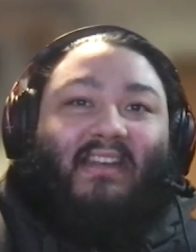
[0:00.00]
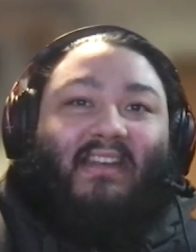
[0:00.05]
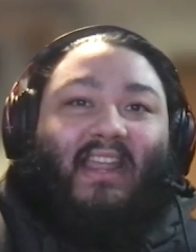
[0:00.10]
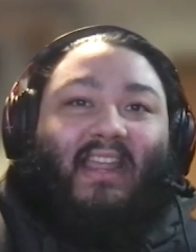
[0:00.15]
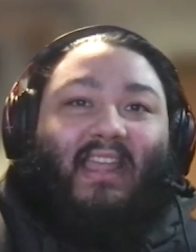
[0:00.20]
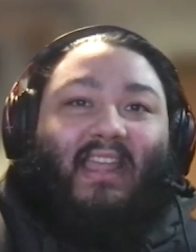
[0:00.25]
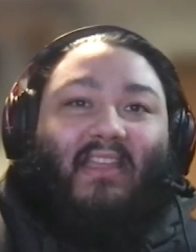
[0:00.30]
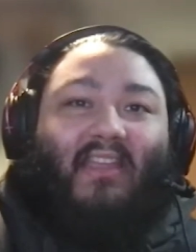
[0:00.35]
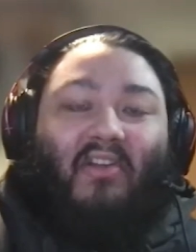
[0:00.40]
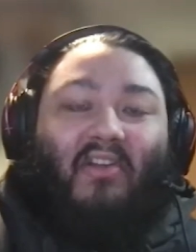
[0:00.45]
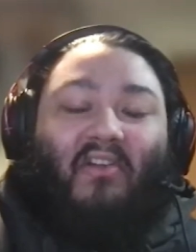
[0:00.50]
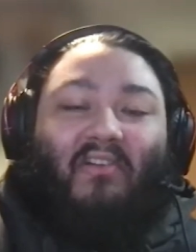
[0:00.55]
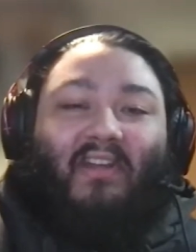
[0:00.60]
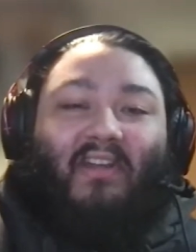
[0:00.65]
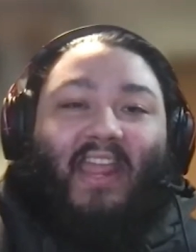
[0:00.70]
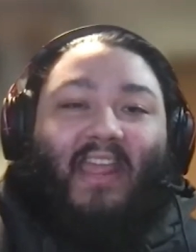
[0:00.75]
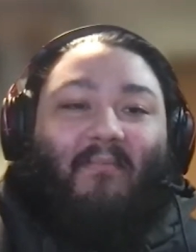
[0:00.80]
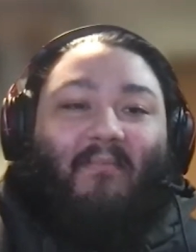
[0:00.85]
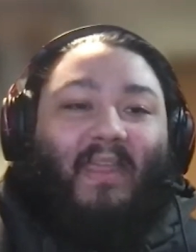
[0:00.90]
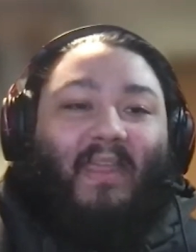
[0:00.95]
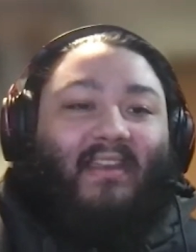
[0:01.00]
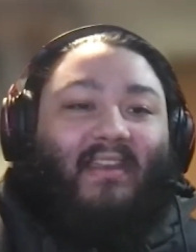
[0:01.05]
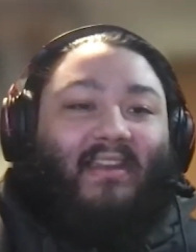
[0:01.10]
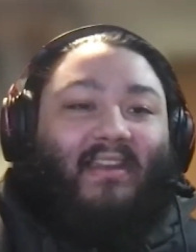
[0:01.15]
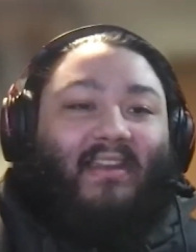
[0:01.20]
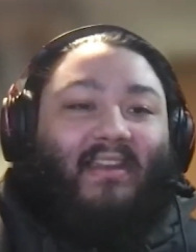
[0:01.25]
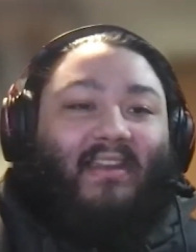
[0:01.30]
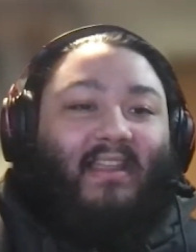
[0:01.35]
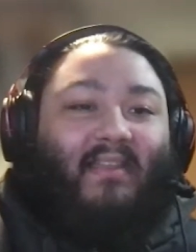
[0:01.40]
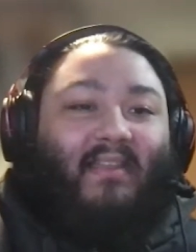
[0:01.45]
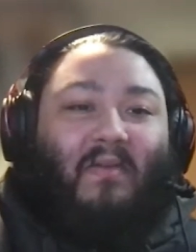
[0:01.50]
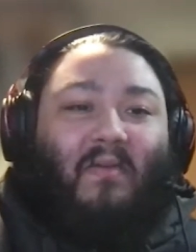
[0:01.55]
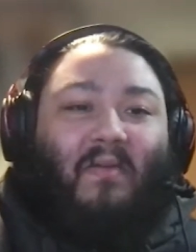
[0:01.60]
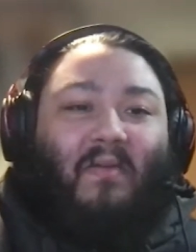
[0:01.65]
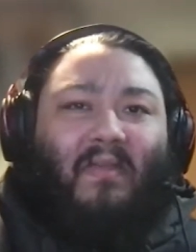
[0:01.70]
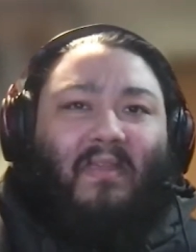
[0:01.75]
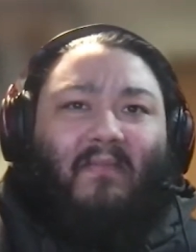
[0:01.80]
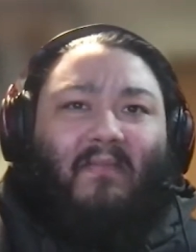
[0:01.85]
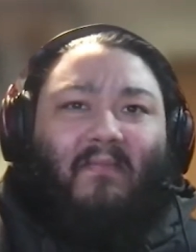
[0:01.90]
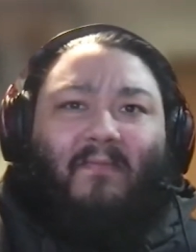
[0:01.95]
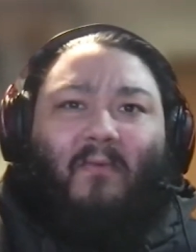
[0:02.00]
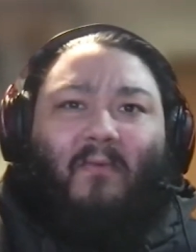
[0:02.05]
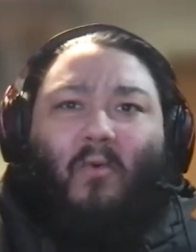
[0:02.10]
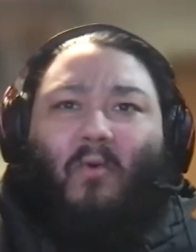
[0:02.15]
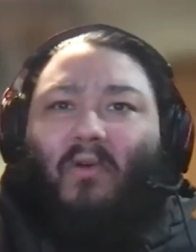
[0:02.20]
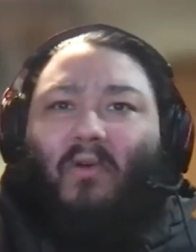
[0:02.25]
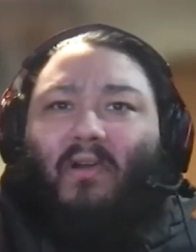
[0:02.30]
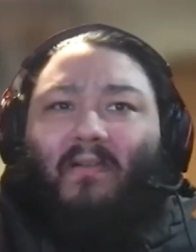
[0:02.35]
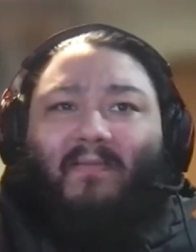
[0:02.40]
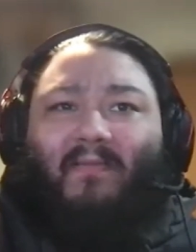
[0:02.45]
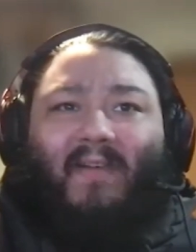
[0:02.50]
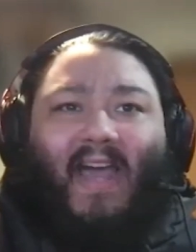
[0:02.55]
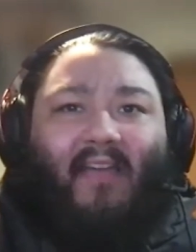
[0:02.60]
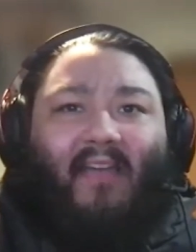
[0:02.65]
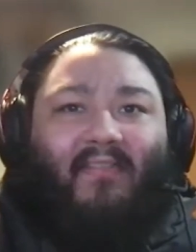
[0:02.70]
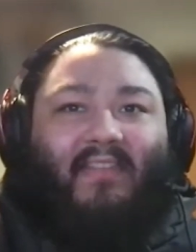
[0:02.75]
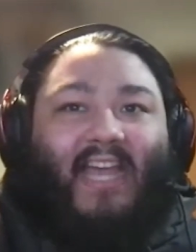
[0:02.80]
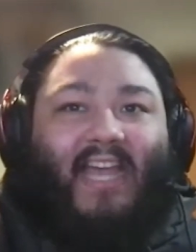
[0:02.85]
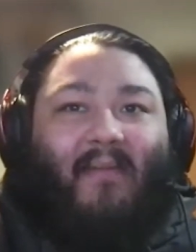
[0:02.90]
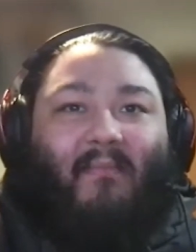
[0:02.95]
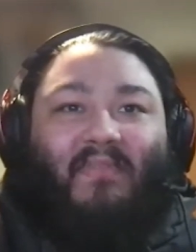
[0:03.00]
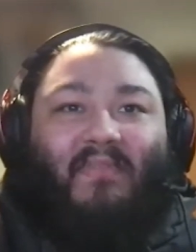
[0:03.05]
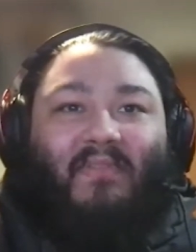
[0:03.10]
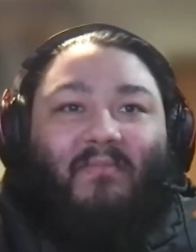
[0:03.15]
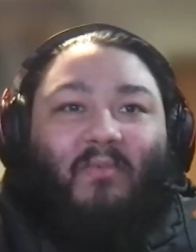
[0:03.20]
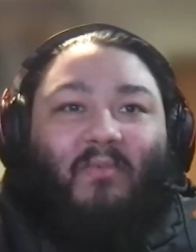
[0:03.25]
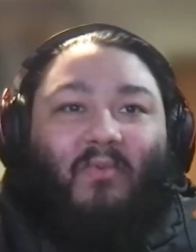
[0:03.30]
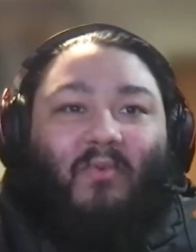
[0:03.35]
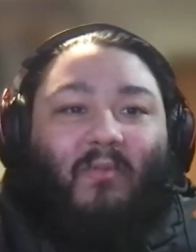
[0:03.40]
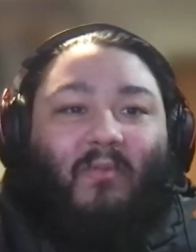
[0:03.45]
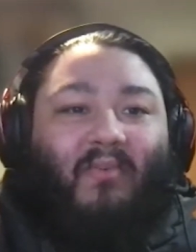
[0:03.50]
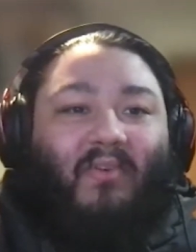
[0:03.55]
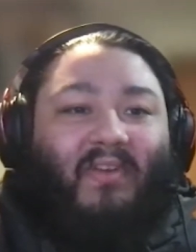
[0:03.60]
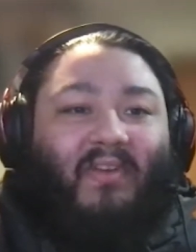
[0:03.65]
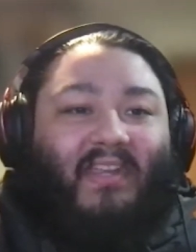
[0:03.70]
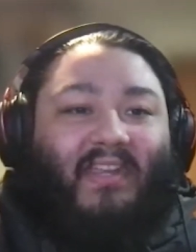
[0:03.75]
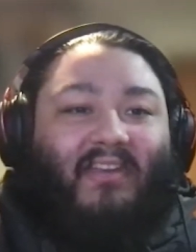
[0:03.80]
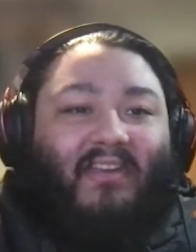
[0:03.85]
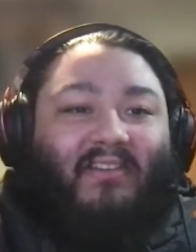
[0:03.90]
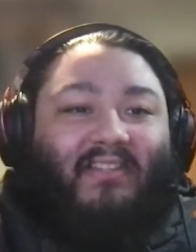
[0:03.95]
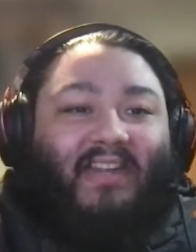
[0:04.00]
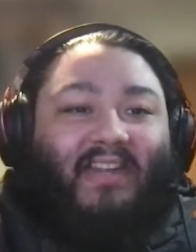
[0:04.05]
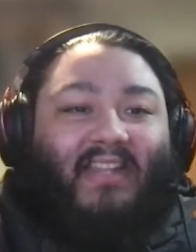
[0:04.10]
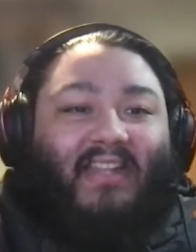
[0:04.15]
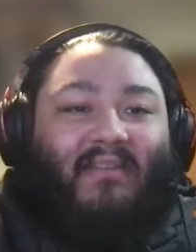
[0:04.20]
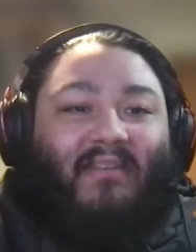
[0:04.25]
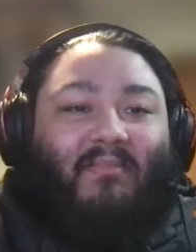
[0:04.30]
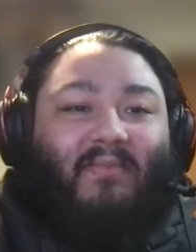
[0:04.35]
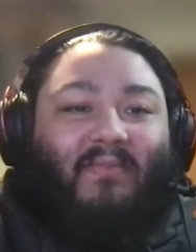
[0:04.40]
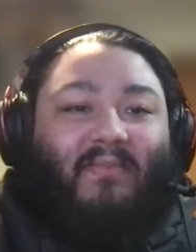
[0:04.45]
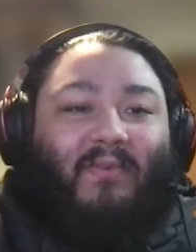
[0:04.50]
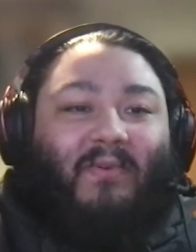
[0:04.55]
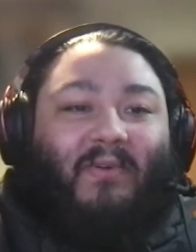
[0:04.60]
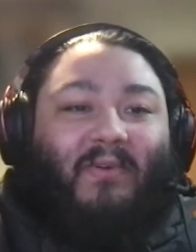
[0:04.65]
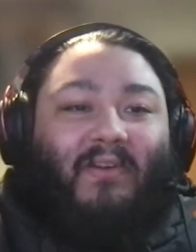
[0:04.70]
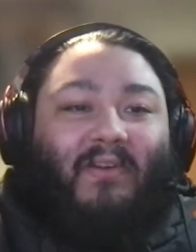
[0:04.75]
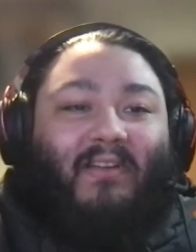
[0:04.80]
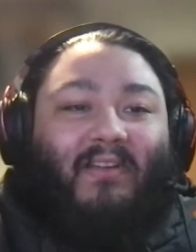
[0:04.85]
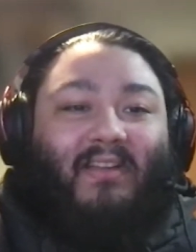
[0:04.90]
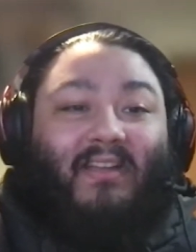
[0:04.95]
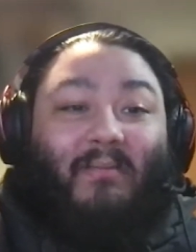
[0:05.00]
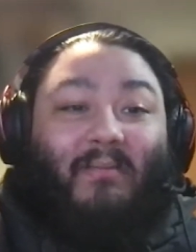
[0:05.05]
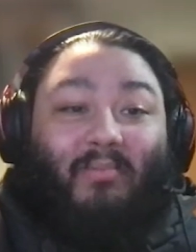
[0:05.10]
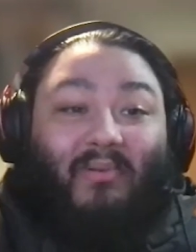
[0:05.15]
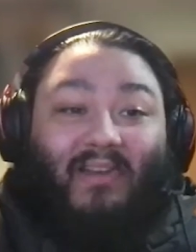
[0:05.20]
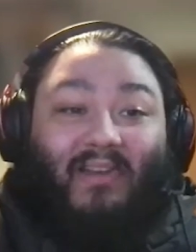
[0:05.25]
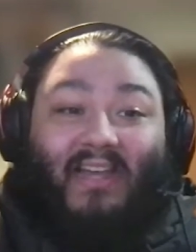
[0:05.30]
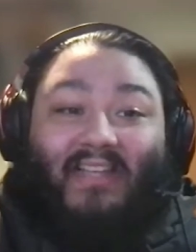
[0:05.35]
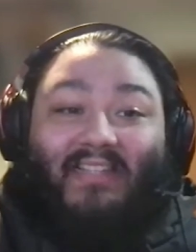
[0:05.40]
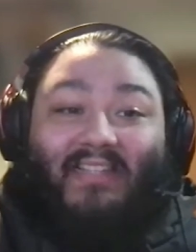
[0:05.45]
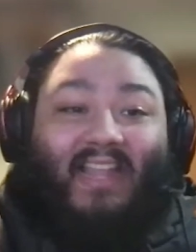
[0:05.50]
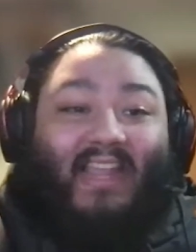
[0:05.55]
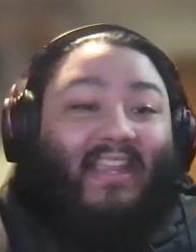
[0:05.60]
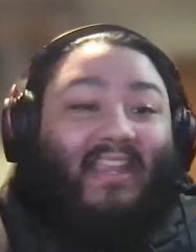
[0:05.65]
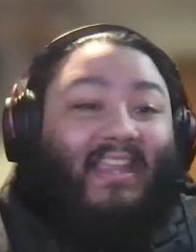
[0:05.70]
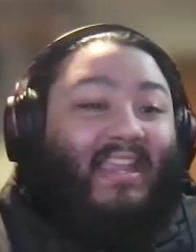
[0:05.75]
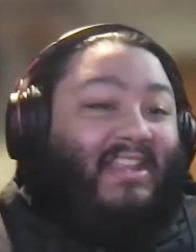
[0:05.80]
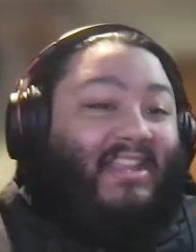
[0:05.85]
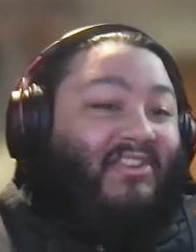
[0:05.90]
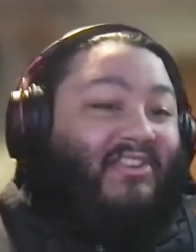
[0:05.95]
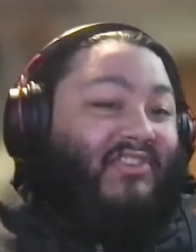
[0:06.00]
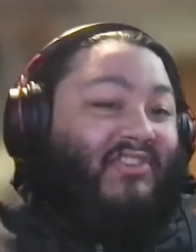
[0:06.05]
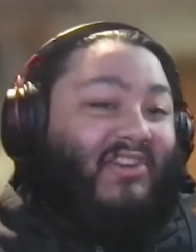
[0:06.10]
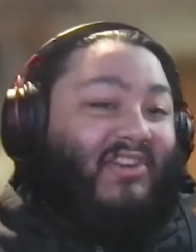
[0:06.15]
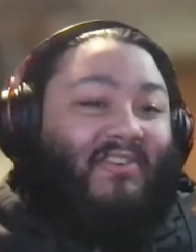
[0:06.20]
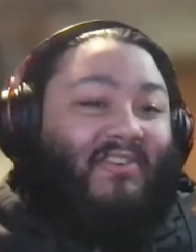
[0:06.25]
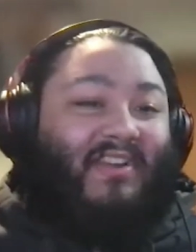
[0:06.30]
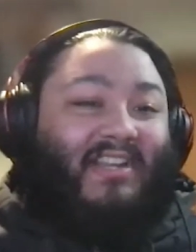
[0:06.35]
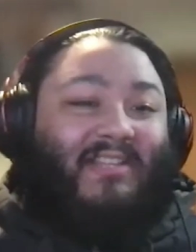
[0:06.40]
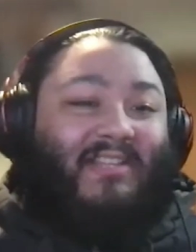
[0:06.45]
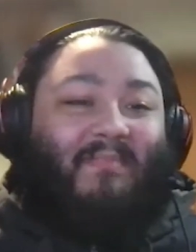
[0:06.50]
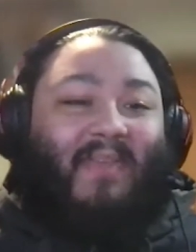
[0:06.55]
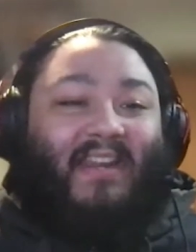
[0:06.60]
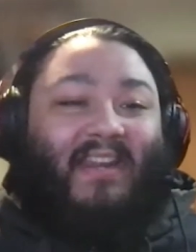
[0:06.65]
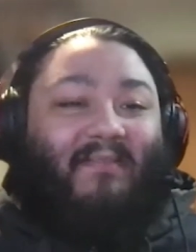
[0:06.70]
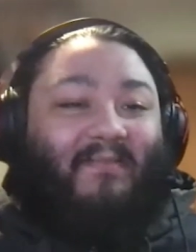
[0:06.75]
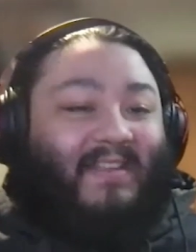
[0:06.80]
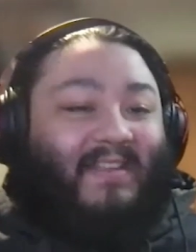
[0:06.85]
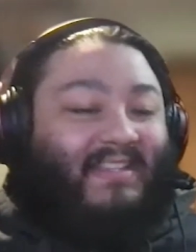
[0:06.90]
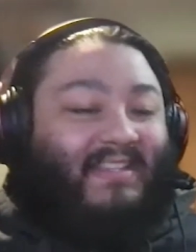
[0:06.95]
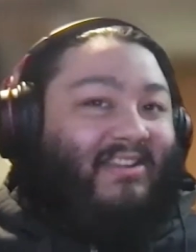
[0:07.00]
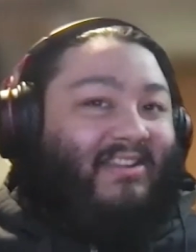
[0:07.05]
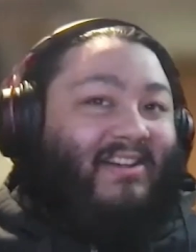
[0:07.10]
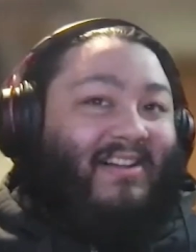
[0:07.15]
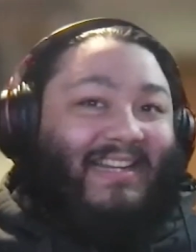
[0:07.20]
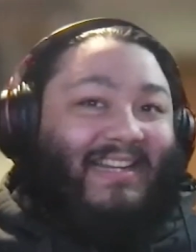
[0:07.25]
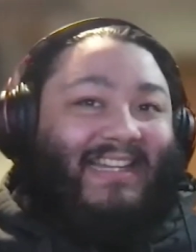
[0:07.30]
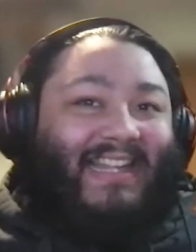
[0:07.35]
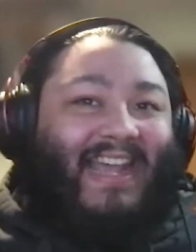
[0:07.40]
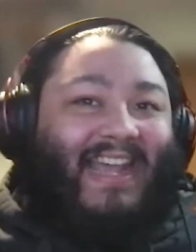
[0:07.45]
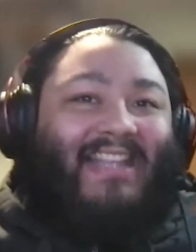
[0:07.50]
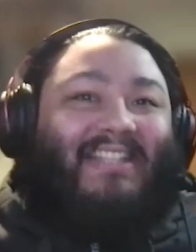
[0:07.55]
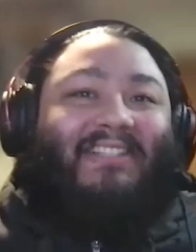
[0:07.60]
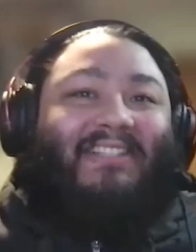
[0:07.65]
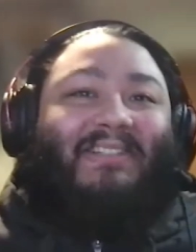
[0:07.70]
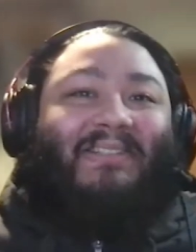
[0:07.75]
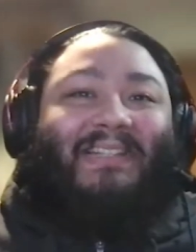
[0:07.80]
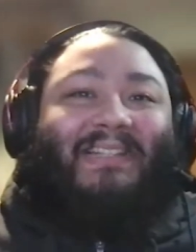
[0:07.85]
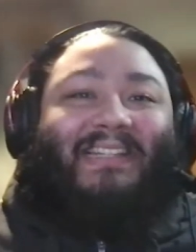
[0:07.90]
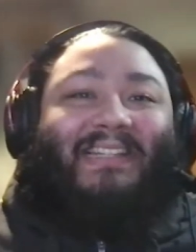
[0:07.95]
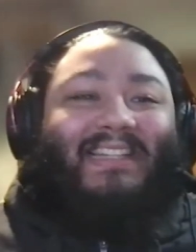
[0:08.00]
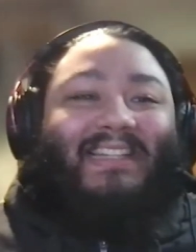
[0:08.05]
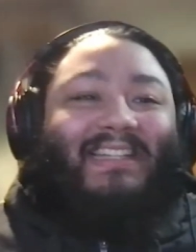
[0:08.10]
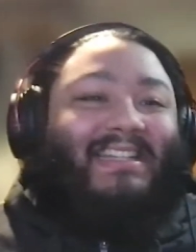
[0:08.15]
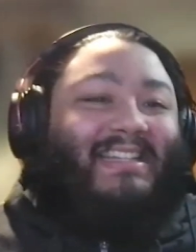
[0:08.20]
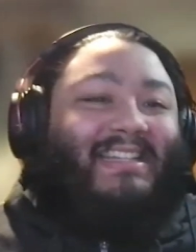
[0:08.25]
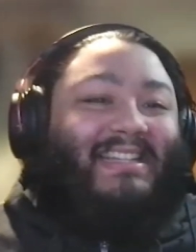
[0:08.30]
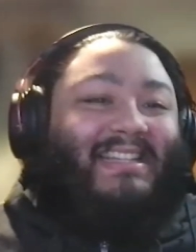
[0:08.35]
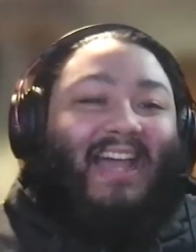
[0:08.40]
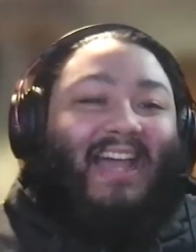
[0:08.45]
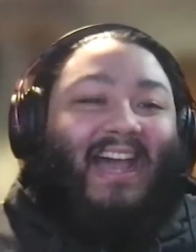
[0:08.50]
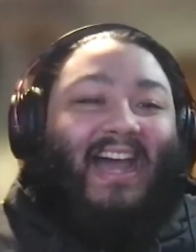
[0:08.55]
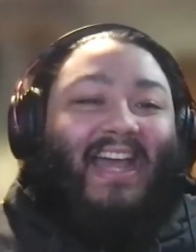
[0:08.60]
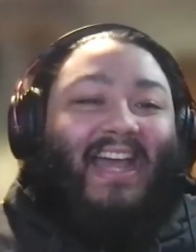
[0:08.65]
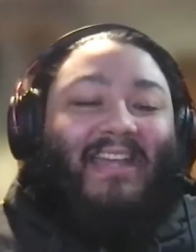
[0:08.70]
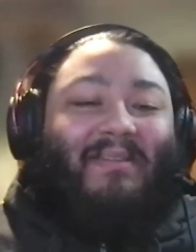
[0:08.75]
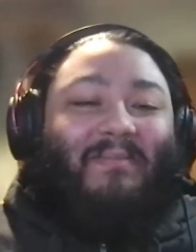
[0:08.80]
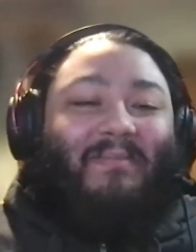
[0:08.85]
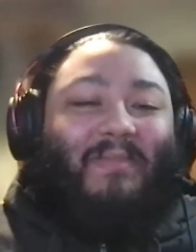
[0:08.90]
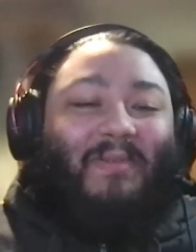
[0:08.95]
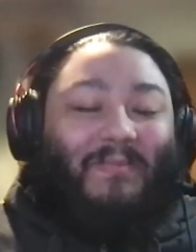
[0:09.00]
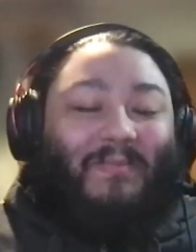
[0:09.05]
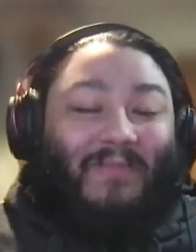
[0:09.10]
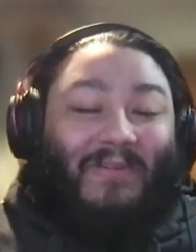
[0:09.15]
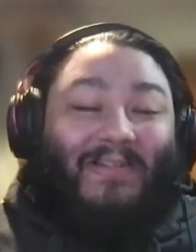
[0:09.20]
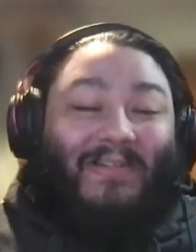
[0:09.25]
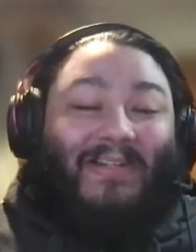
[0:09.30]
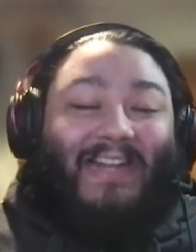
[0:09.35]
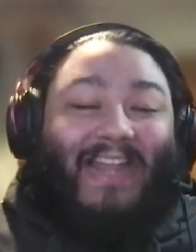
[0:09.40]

like currently i make like four to five times more per year than i did before plus like insurance benefits and all that. So like I am more than